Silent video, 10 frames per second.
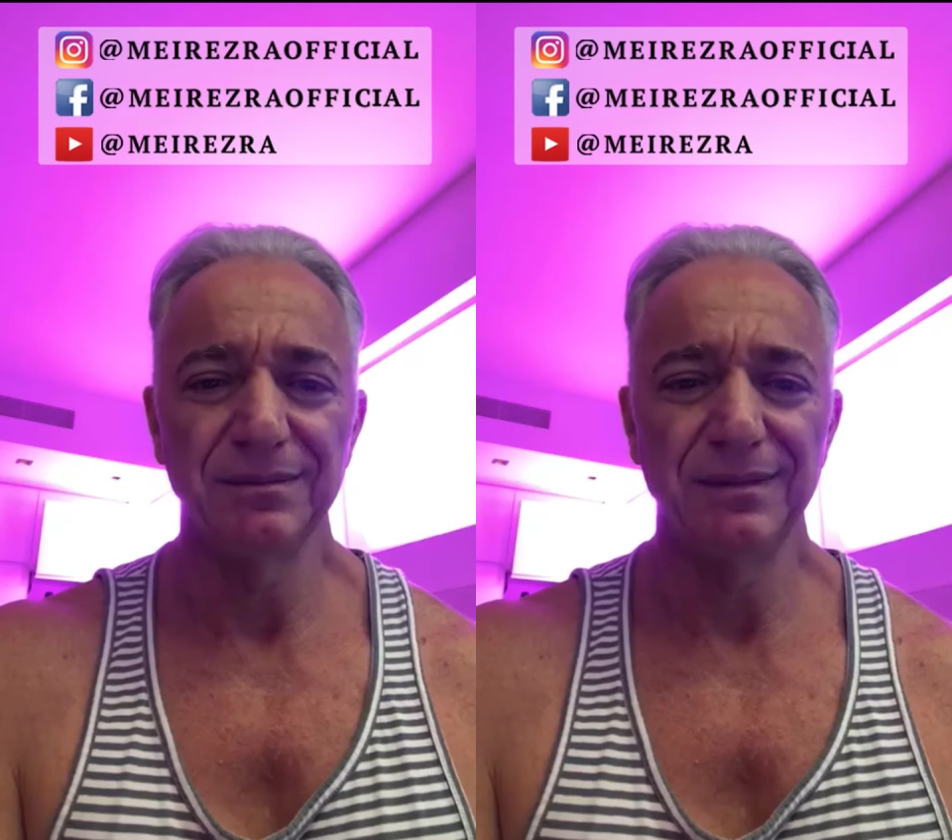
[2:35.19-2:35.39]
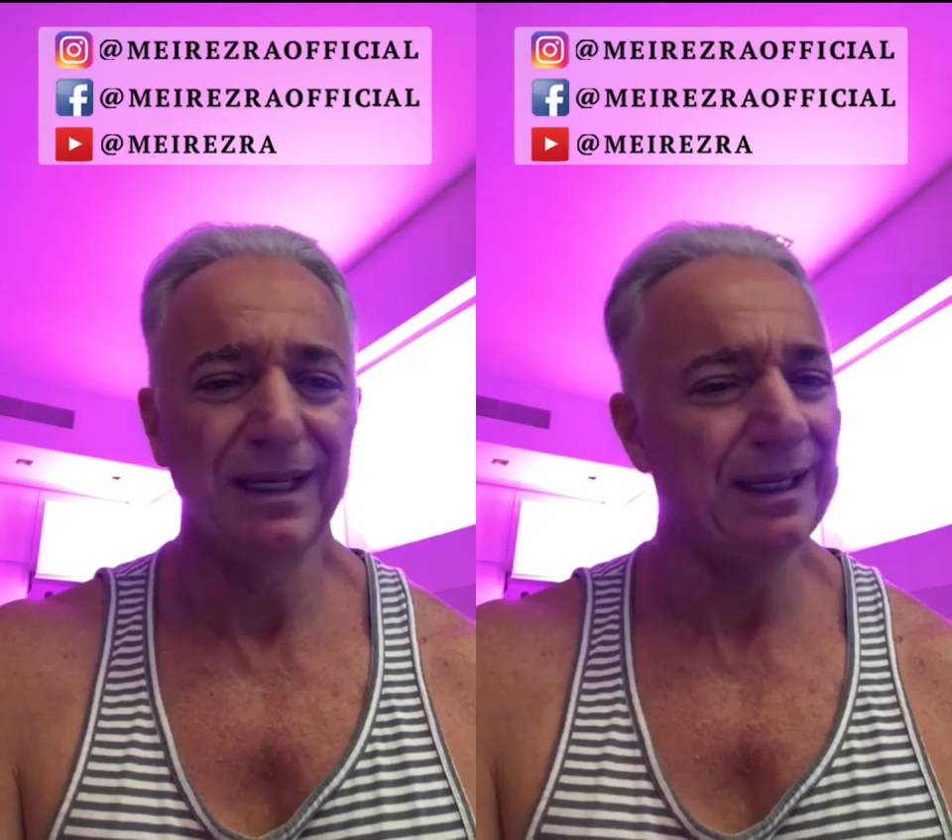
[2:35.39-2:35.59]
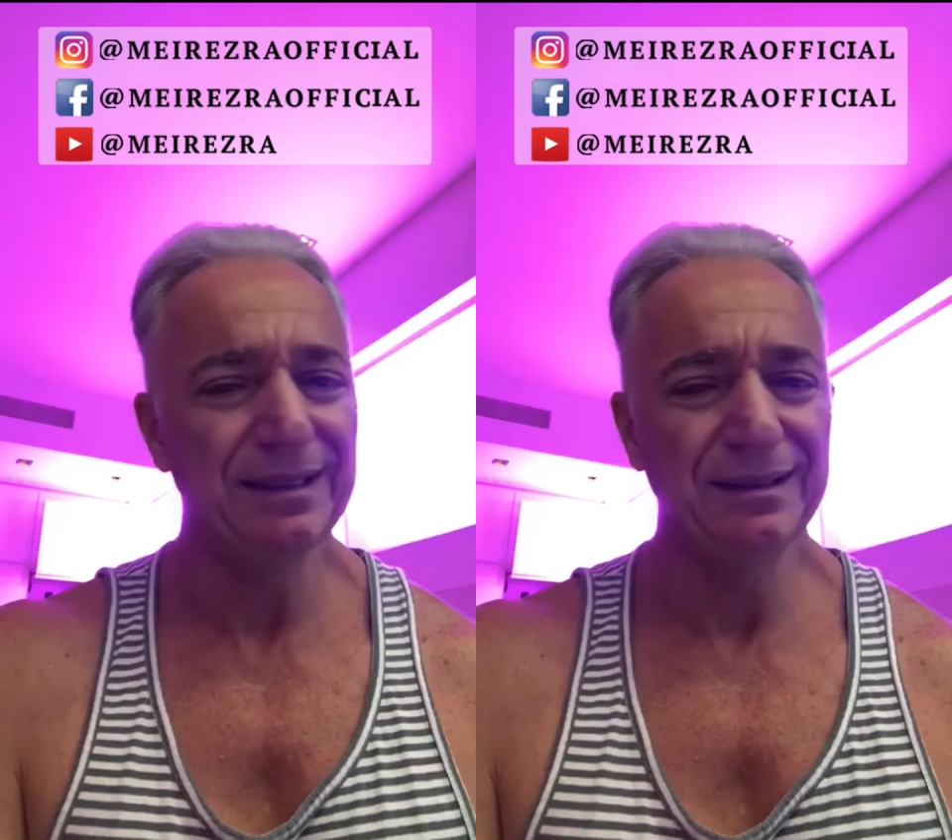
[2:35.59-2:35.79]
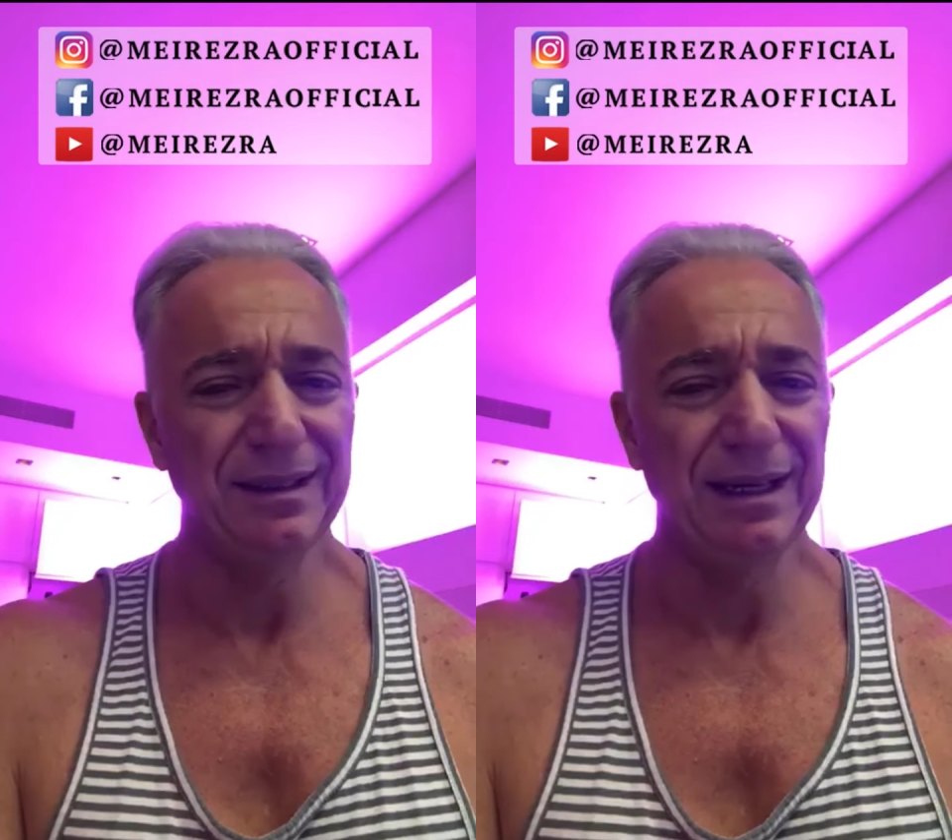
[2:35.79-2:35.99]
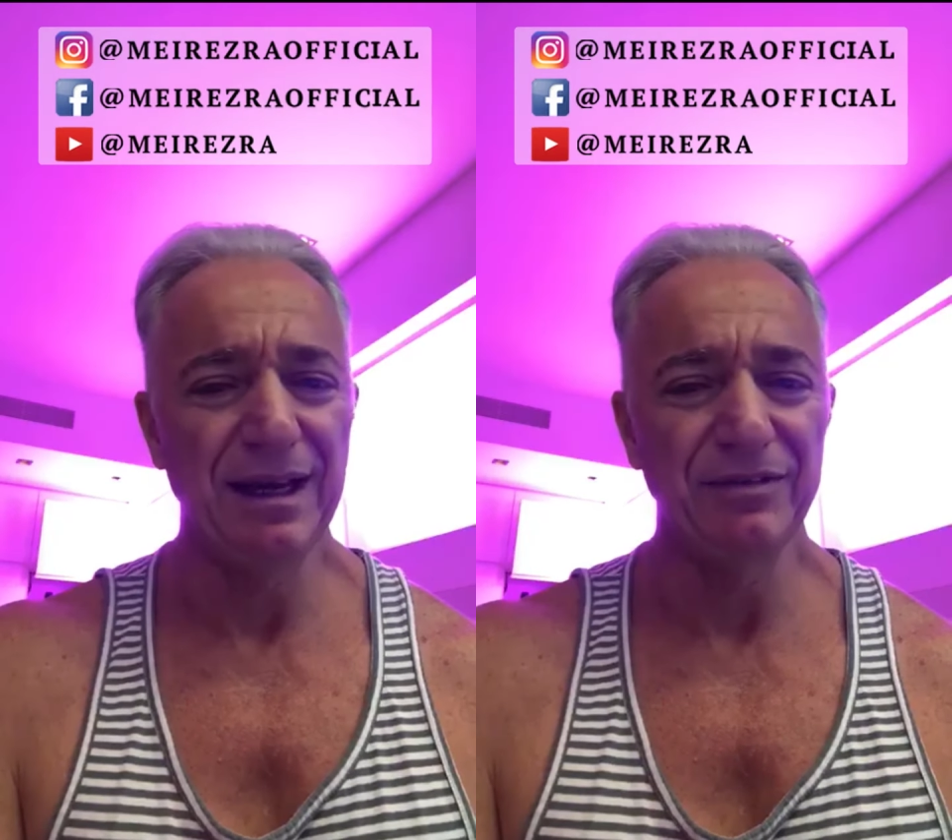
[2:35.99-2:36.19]
Like
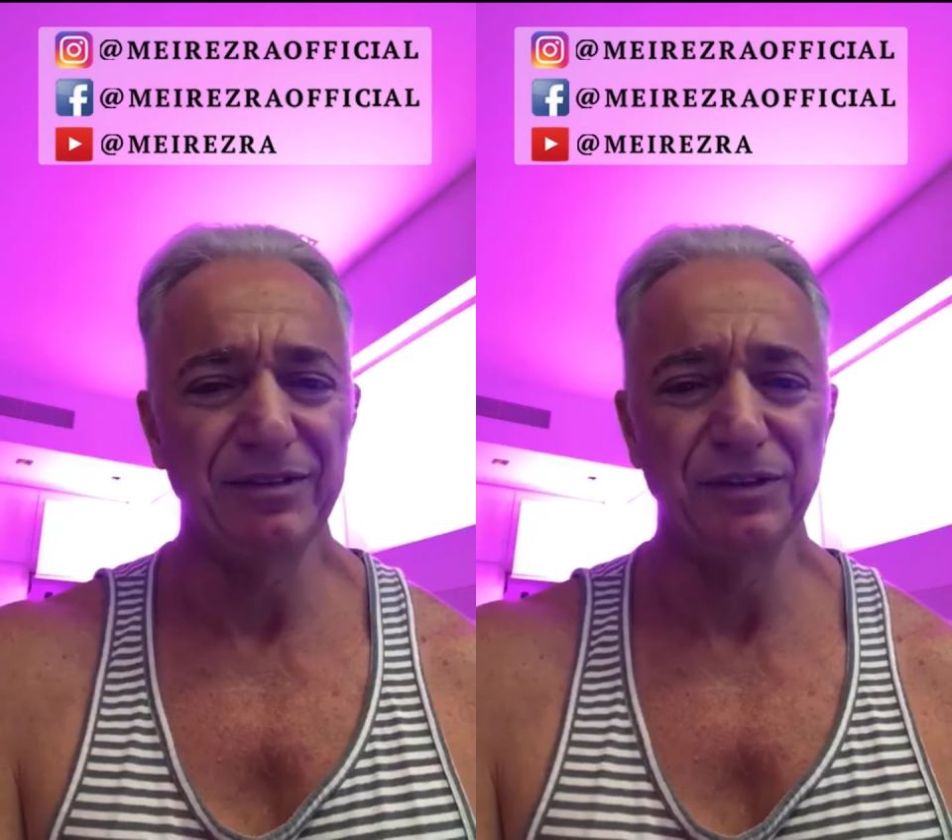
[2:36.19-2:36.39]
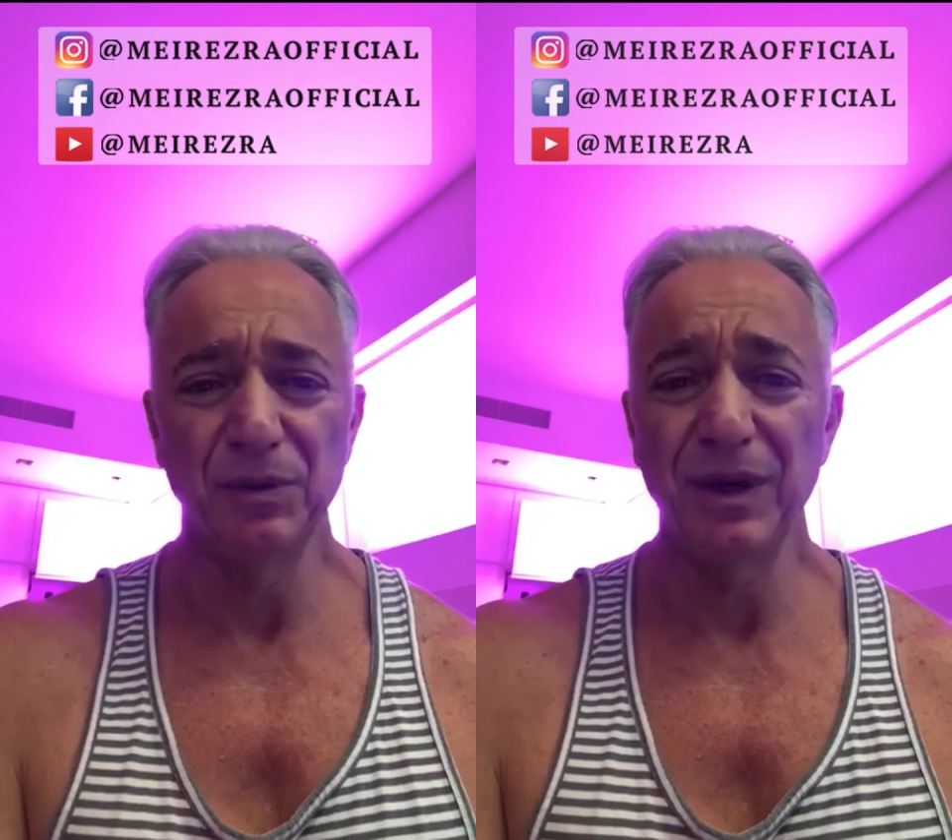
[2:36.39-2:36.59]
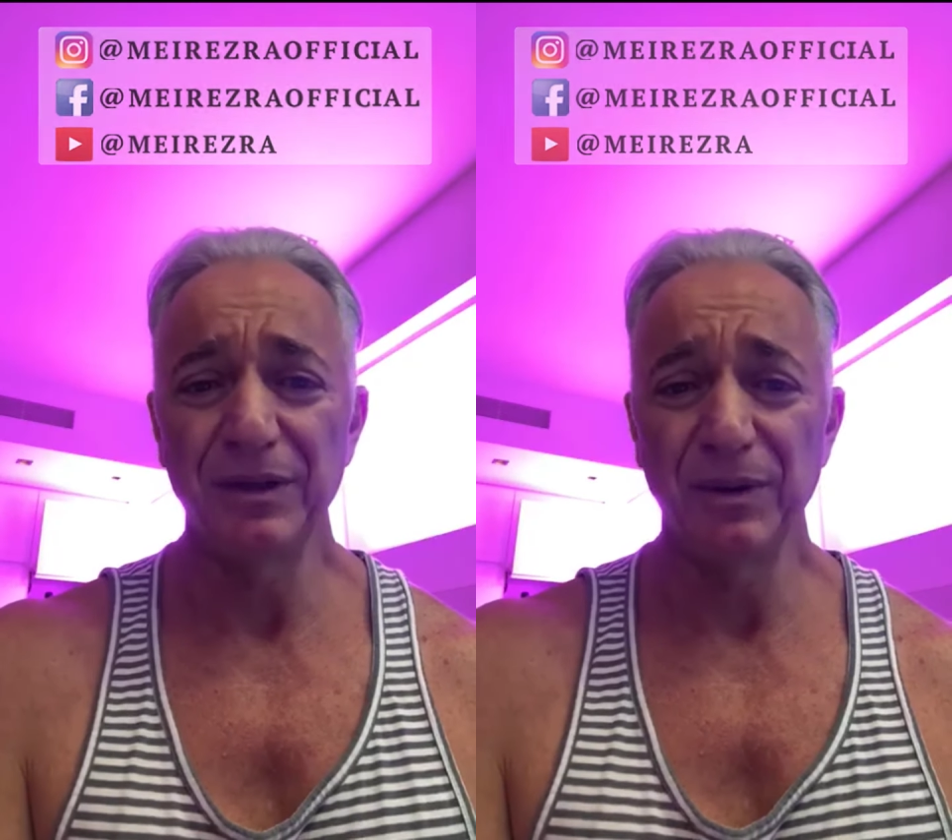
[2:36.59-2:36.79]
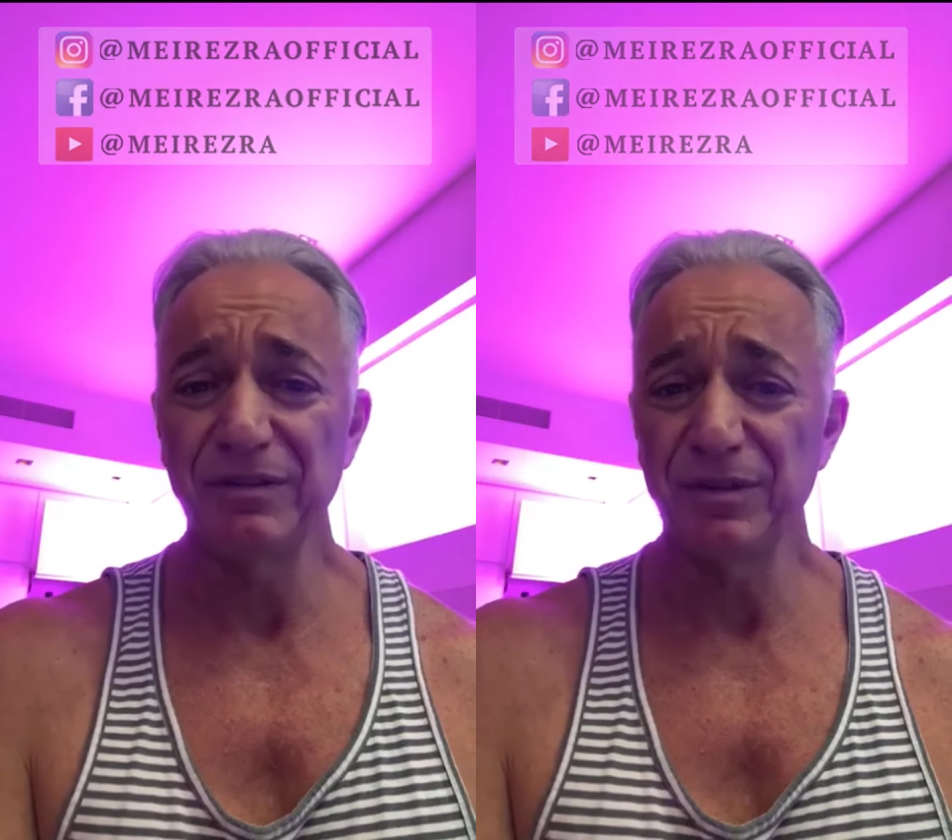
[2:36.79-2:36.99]
anything in life, if you run away